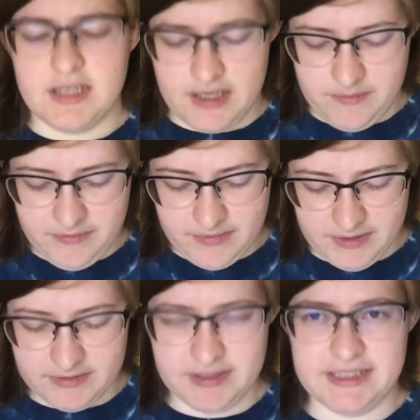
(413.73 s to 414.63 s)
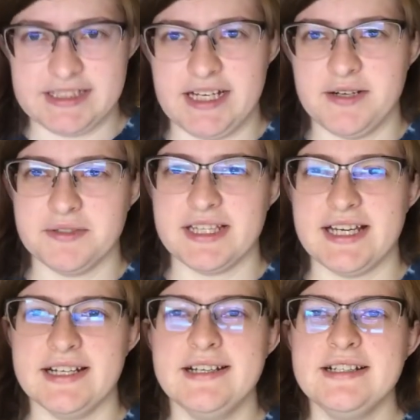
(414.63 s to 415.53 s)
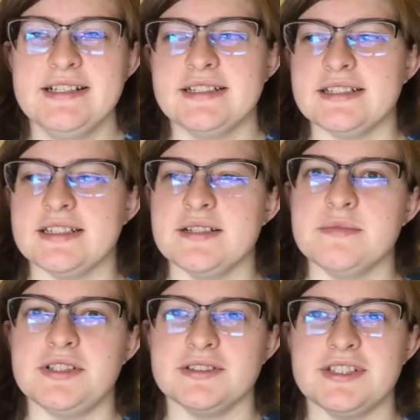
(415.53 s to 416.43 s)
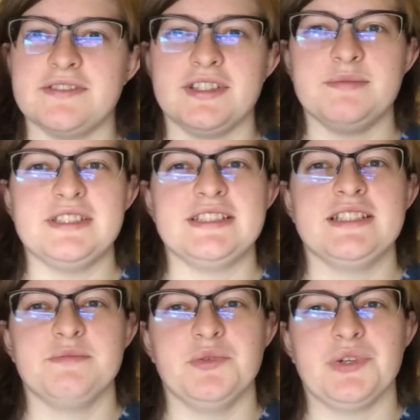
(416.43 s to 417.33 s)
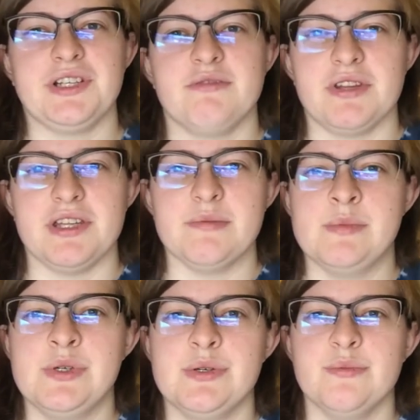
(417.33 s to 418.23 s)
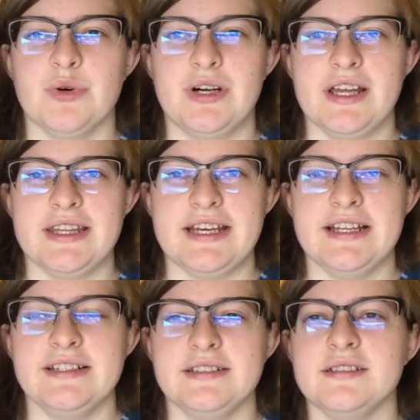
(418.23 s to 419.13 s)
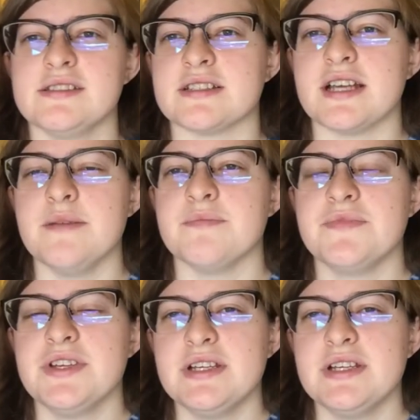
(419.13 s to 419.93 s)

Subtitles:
I was really excited with that. And you'll definitely be seeing me working with him more on that to come.